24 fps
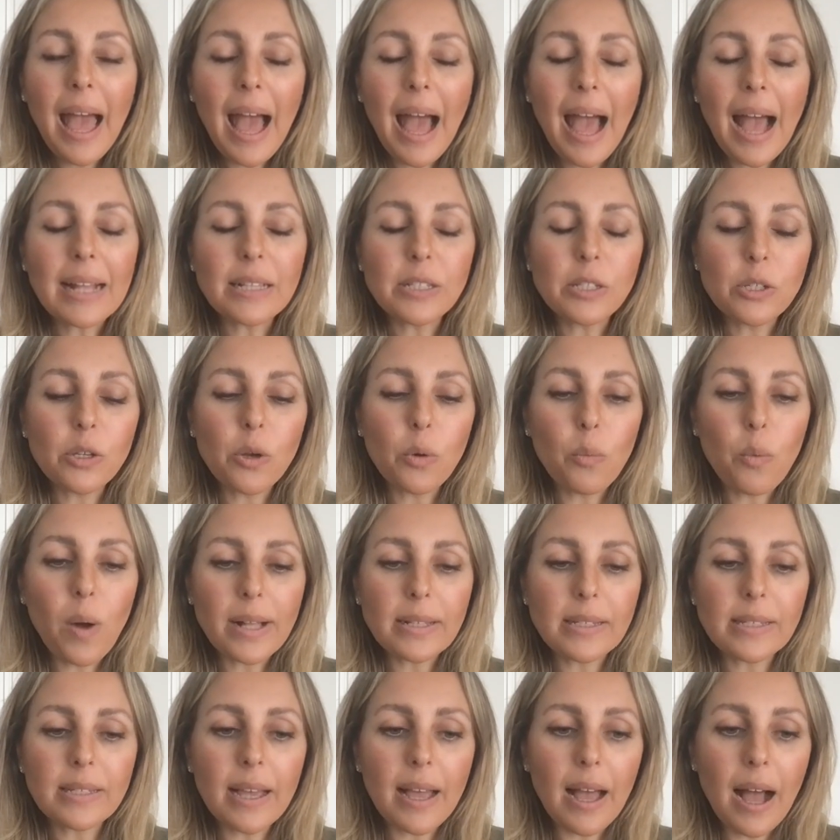And so
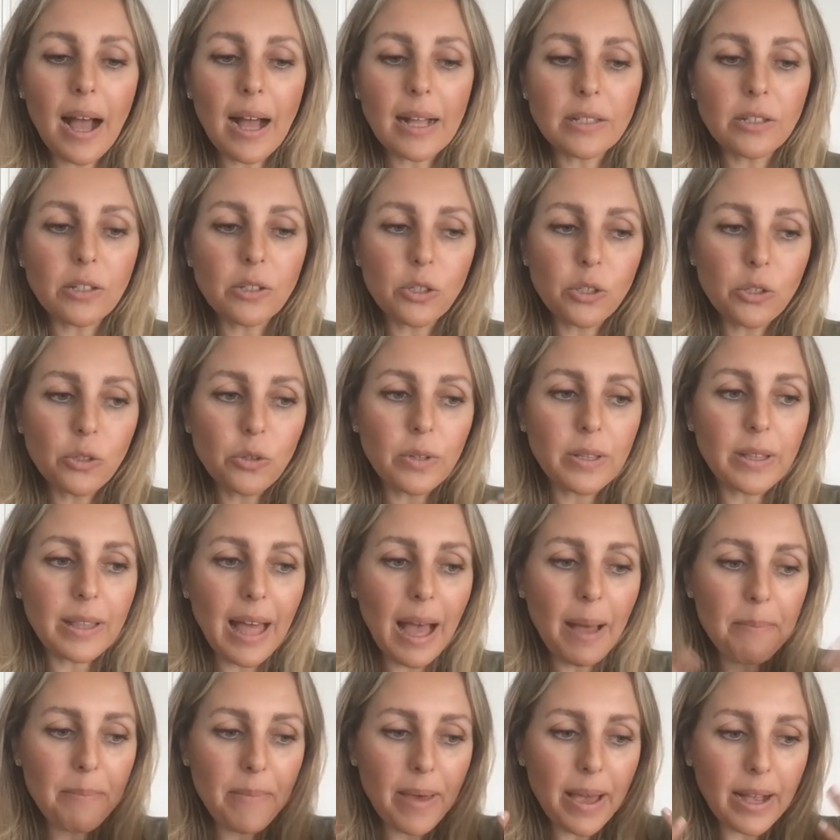once I understood
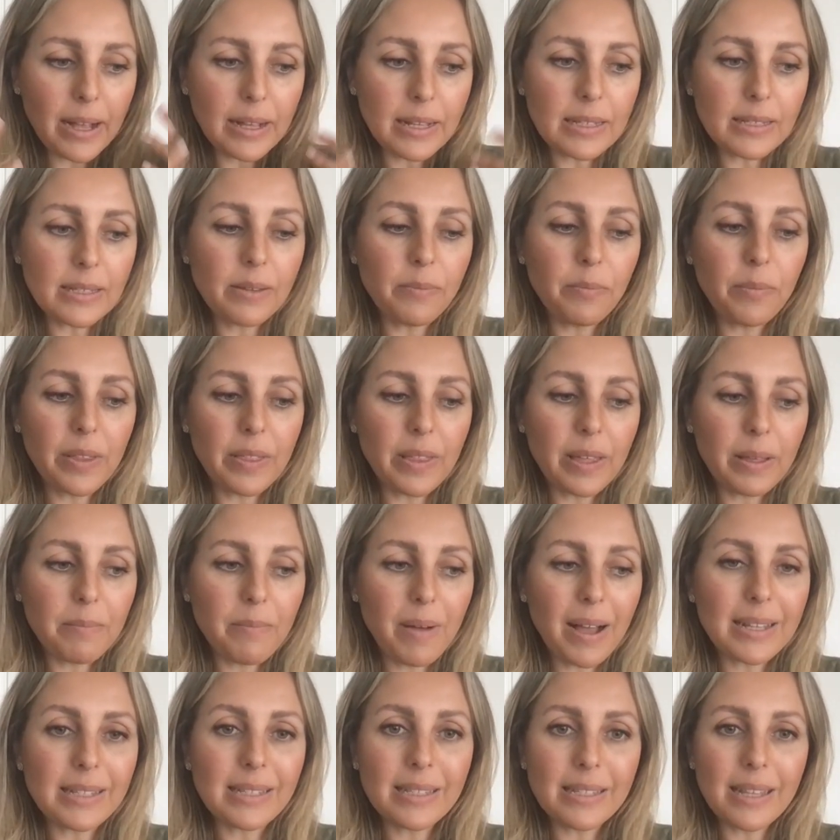that mechanism within
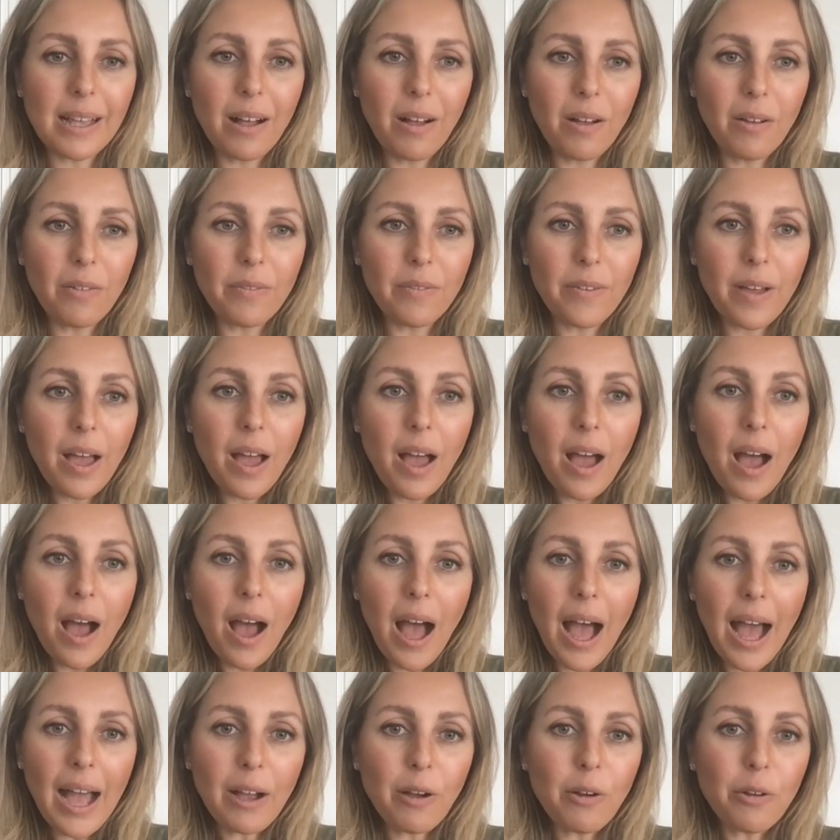myself,
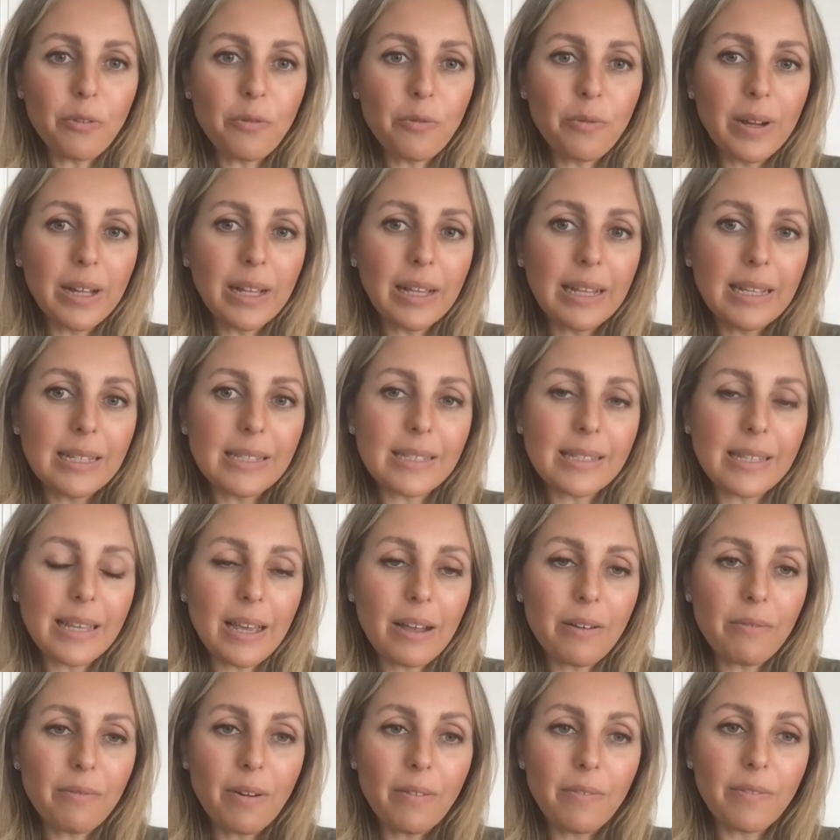I could really see
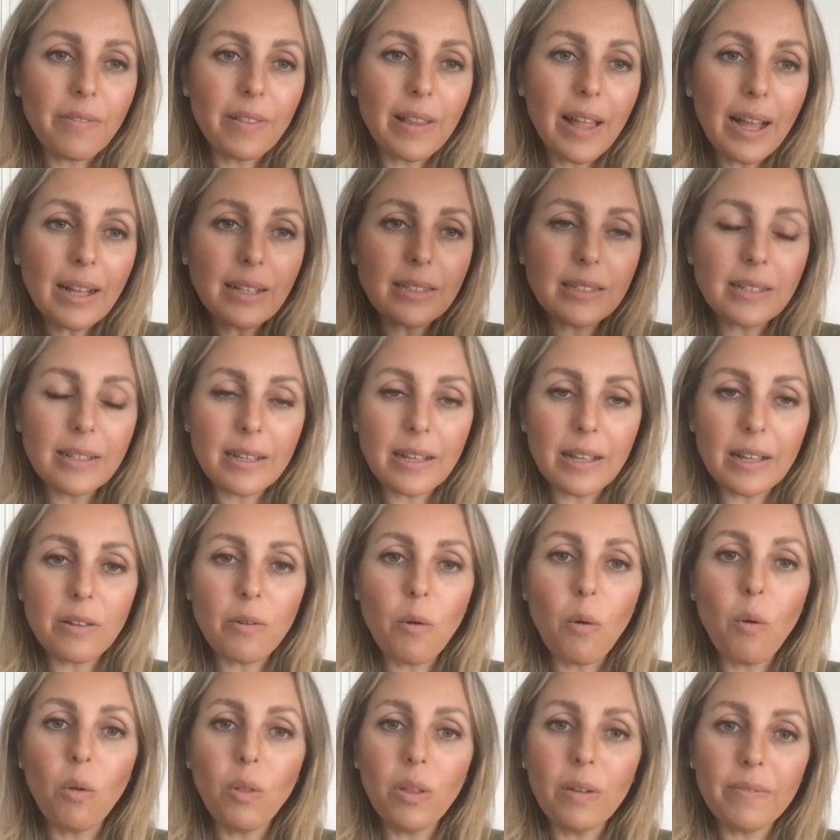it reflected in
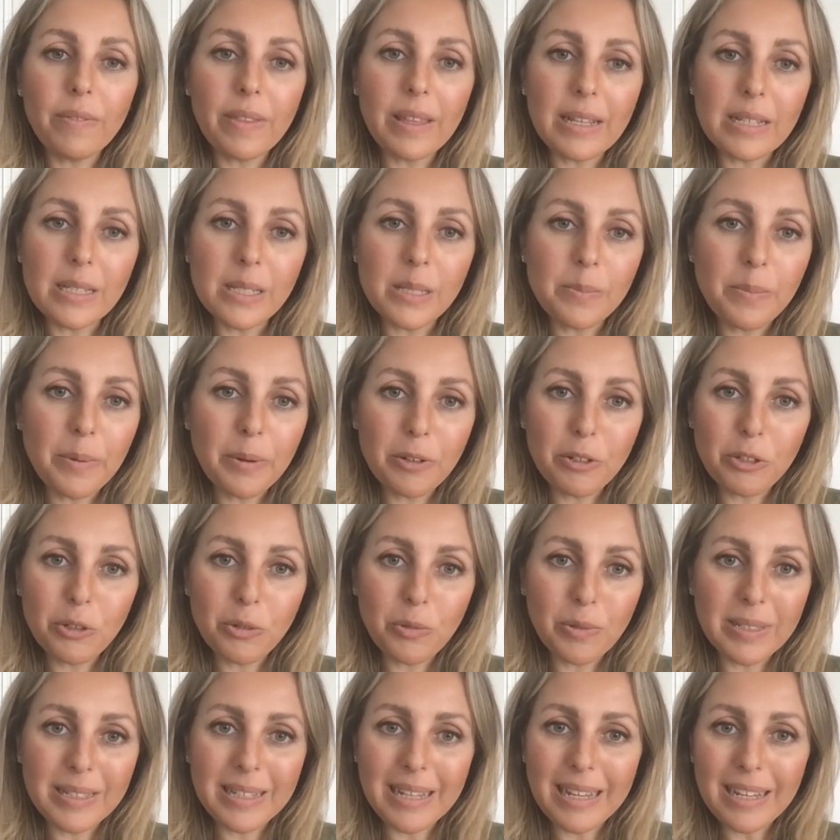all of these
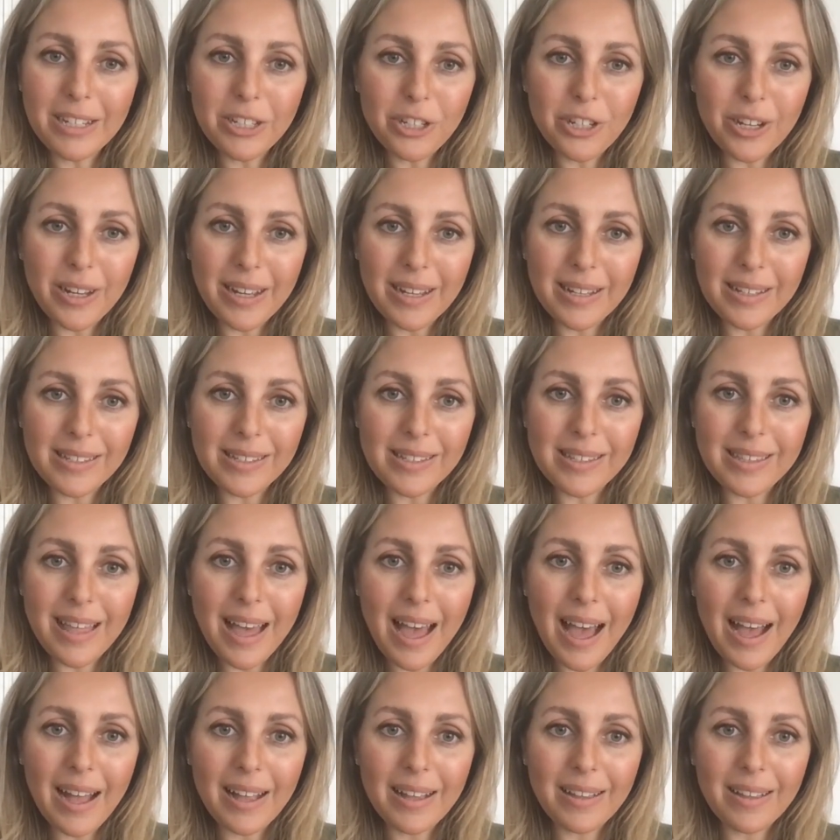spiritual teachings
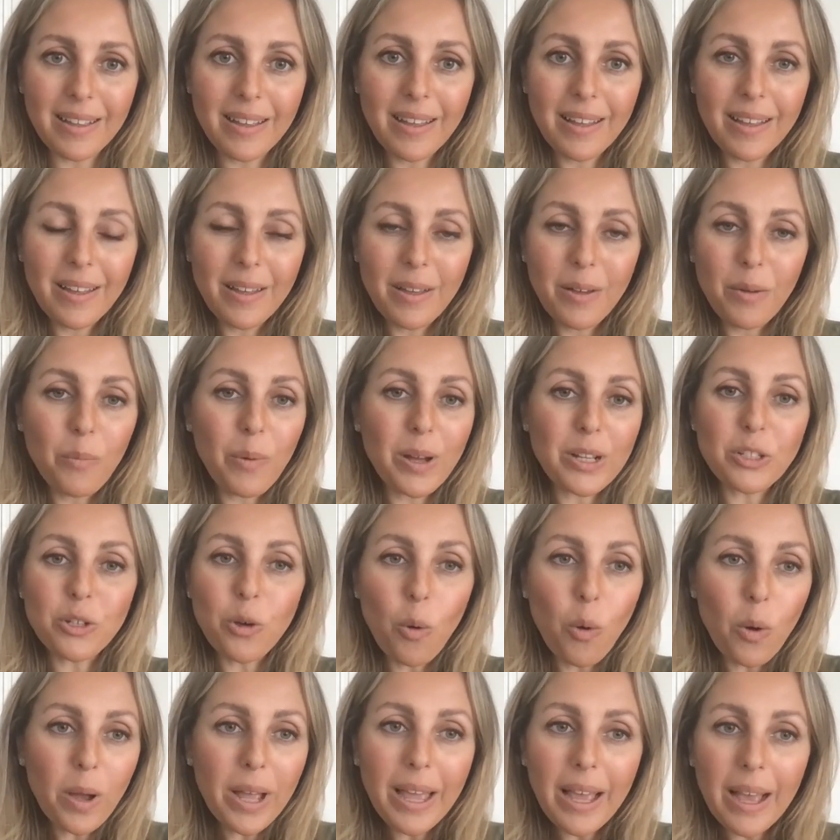that we're
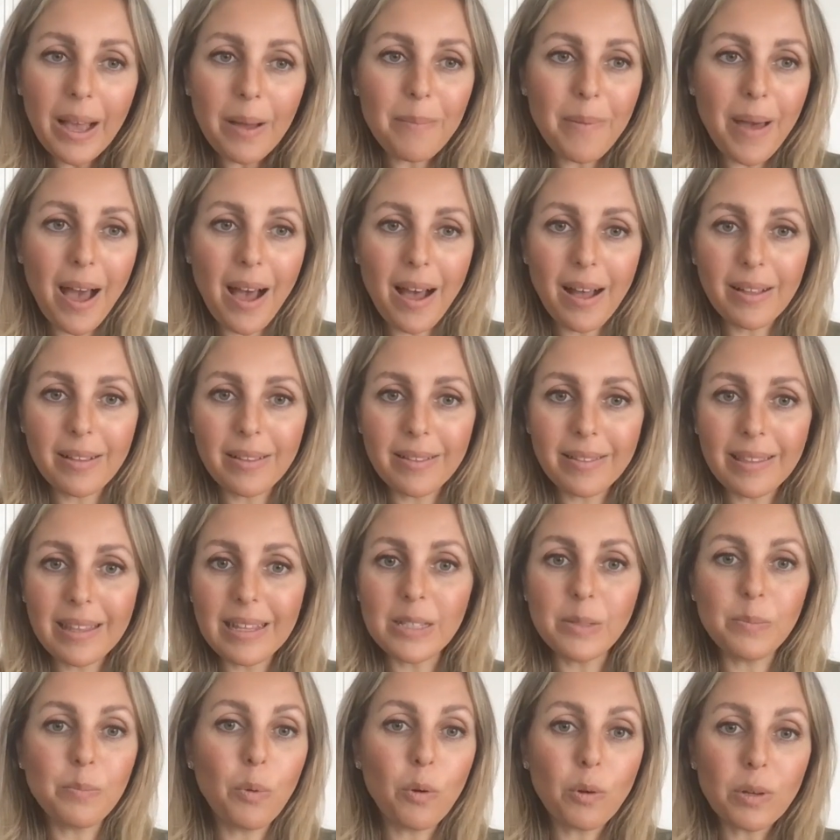talking about,
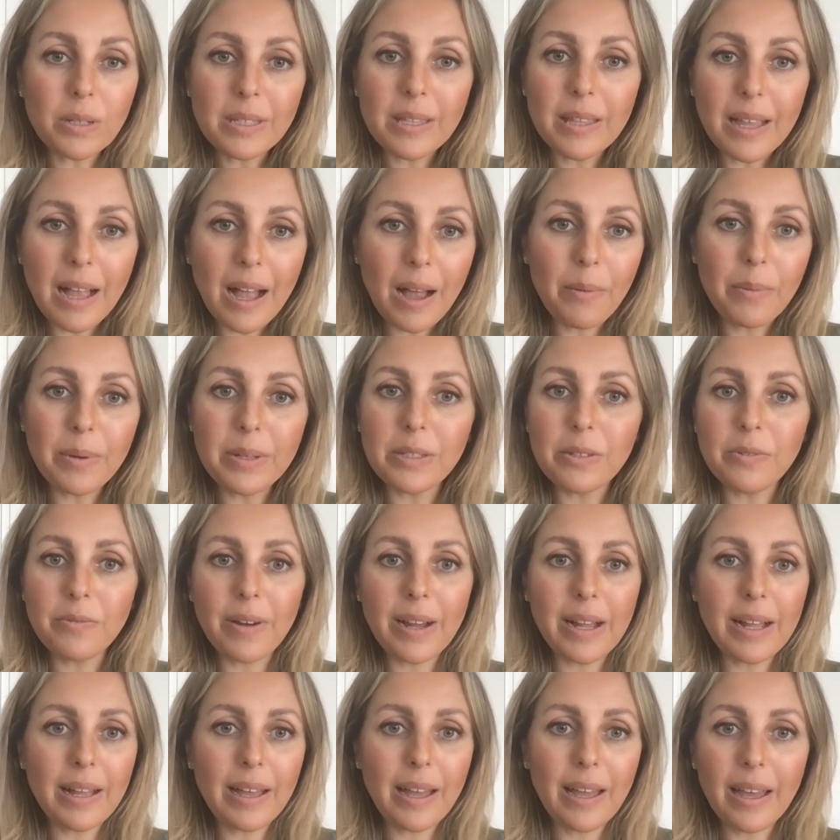these books that I was
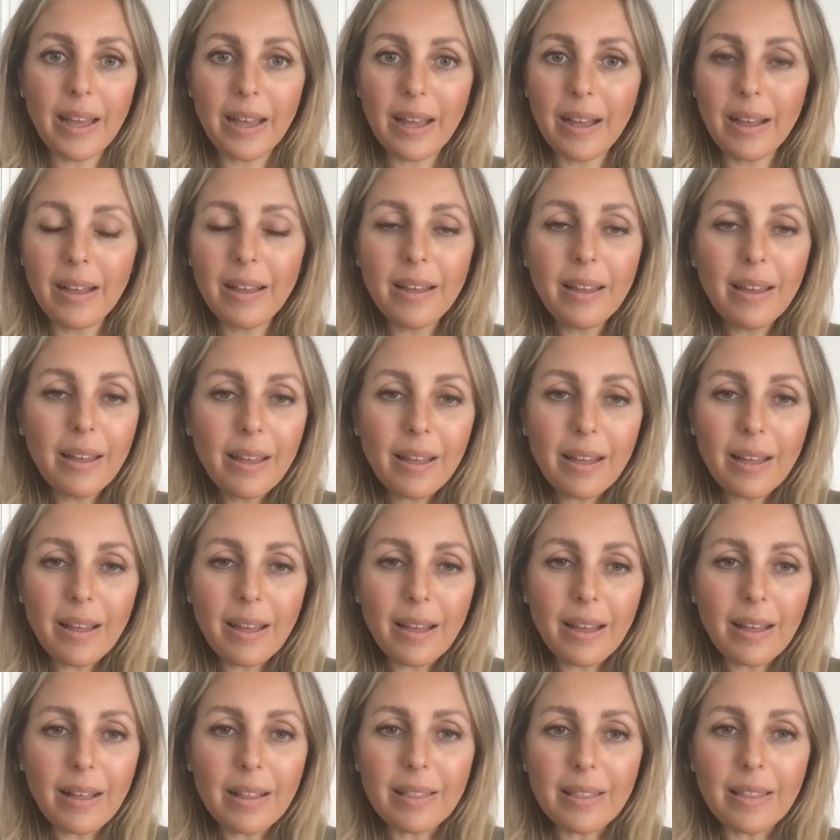reading,
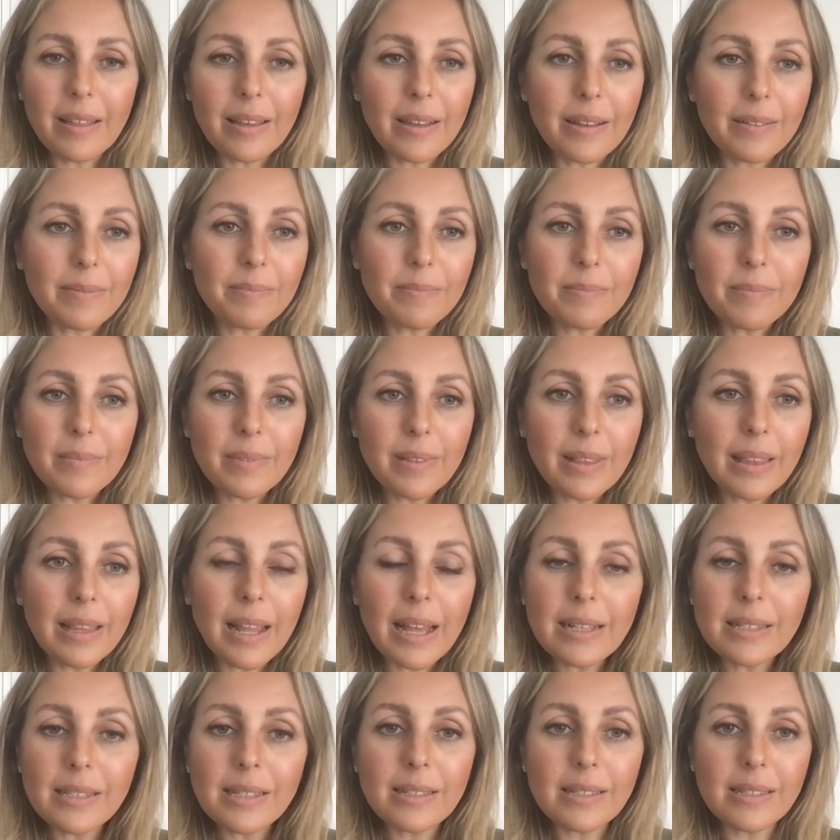the
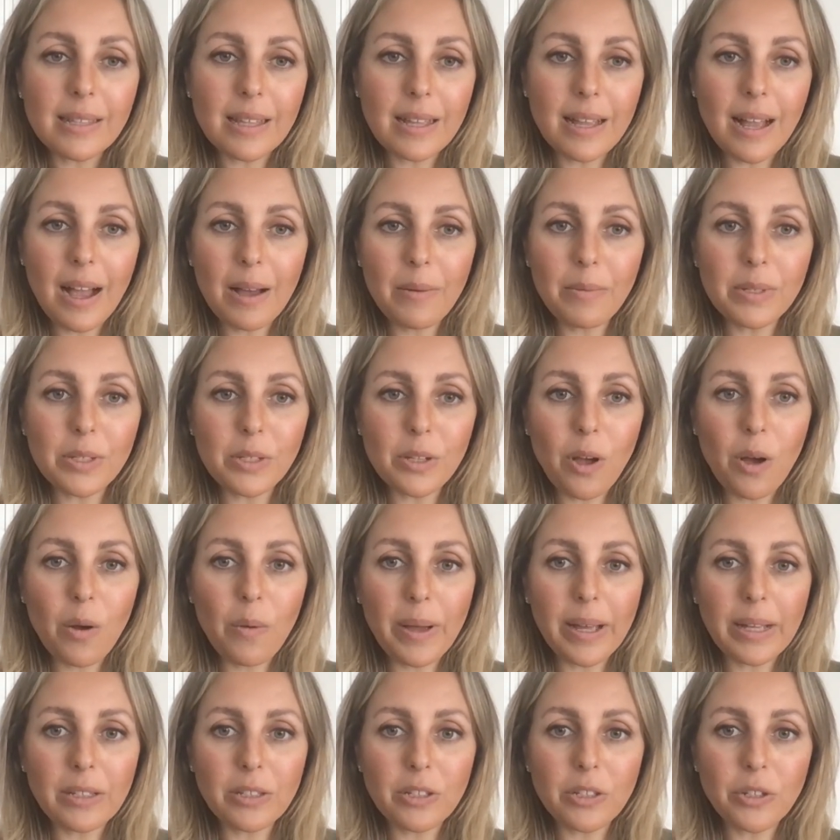lessons that I was
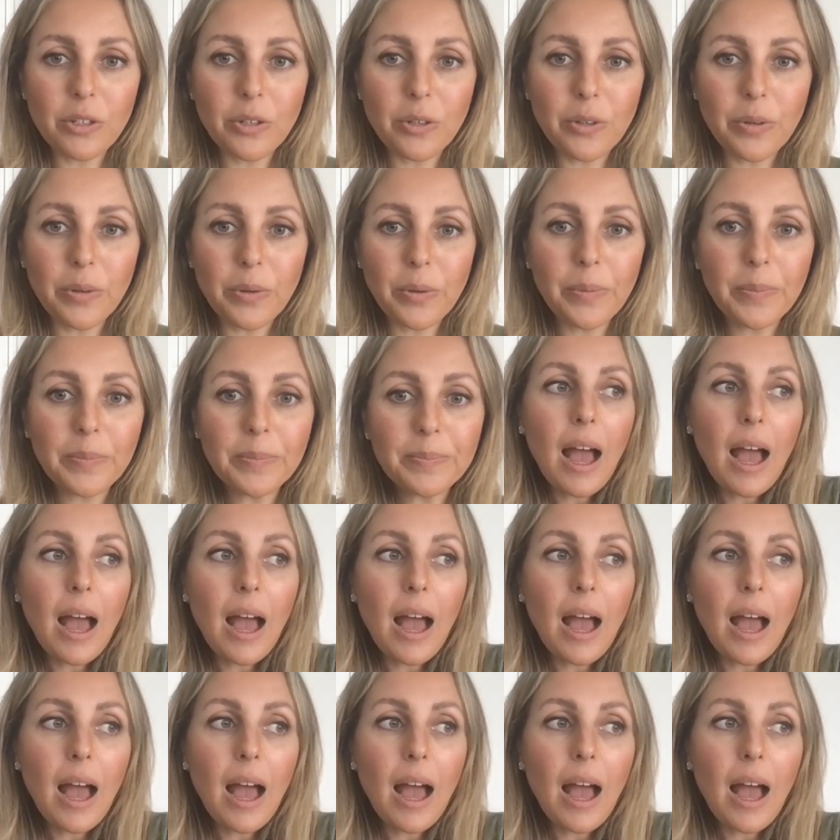going to.